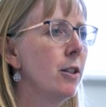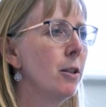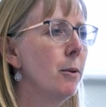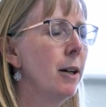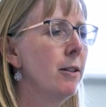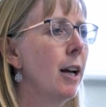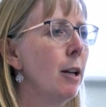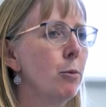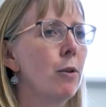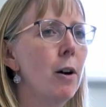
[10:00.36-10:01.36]
to
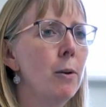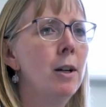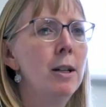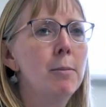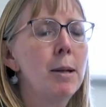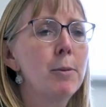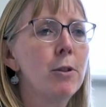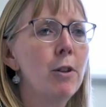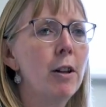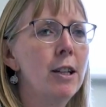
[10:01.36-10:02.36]
help grow
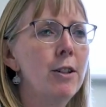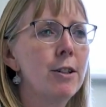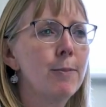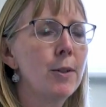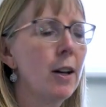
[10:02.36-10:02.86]
people's knowledge.